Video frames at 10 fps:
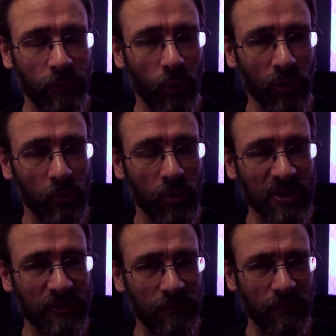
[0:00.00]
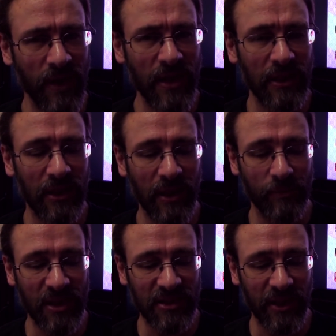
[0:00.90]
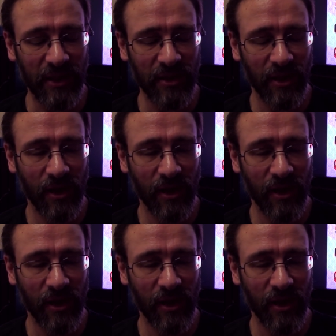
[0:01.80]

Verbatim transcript: for them was fairly limited.